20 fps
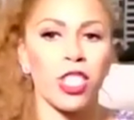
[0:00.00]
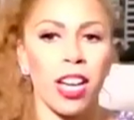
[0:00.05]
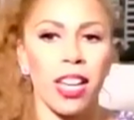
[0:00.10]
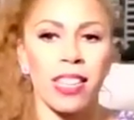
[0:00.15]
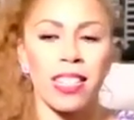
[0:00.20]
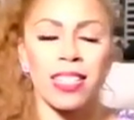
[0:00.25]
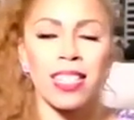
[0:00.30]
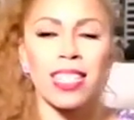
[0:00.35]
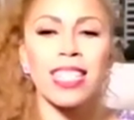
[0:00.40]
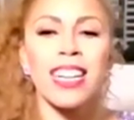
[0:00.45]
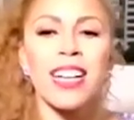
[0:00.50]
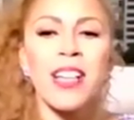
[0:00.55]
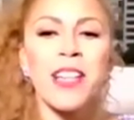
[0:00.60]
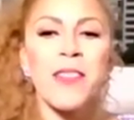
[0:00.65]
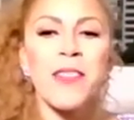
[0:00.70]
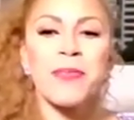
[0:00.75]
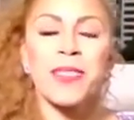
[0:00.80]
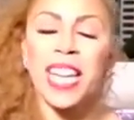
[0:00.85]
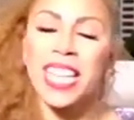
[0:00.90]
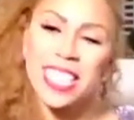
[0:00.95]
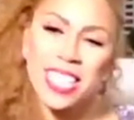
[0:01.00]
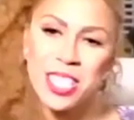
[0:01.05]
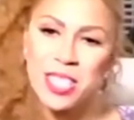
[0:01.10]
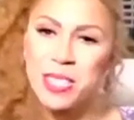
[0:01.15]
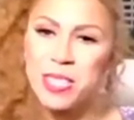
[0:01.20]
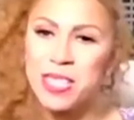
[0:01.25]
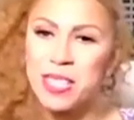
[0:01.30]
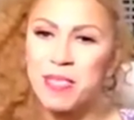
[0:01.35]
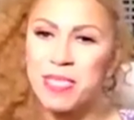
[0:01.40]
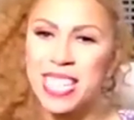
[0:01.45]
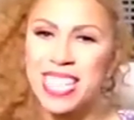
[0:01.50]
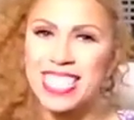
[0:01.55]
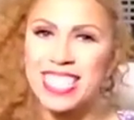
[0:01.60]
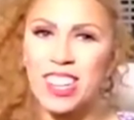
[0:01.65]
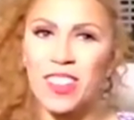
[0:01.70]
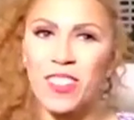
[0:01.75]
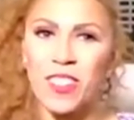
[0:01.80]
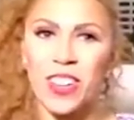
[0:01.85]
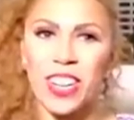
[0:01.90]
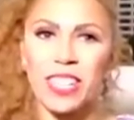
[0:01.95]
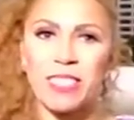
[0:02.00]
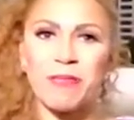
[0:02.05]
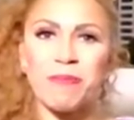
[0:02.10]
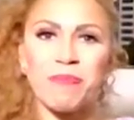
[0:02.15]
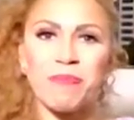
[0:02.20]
other and let's do something different.